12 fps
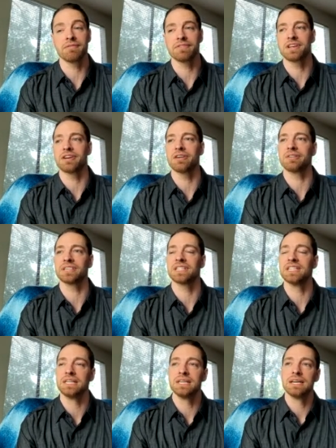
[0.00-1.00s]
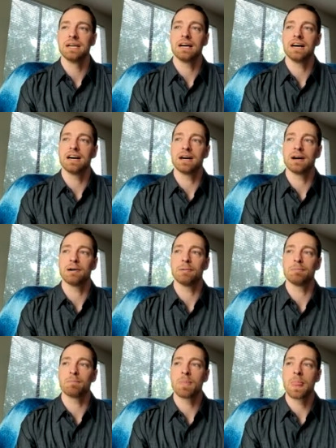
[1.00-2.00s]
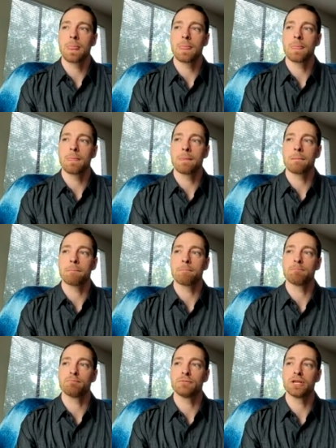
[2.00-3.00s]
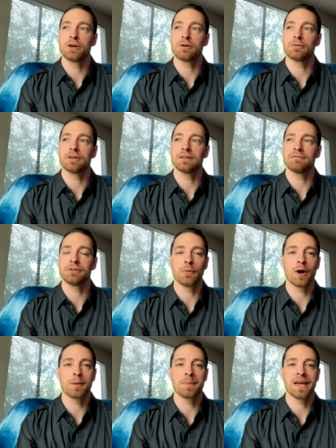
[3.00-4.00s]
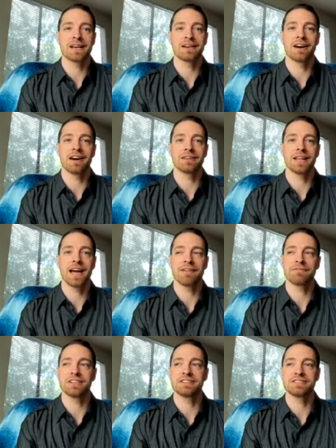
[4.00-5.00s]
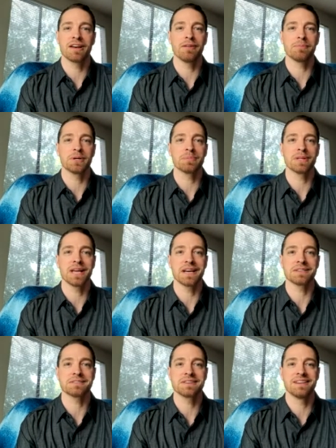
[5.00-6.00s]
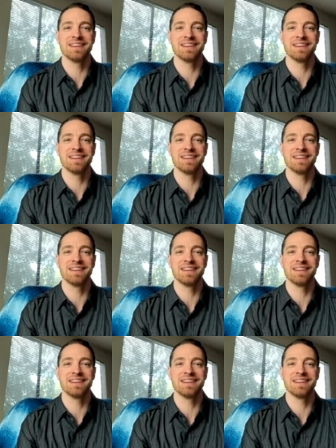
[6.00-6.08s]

you know and um you know if you want to make god laugh then tell him your plans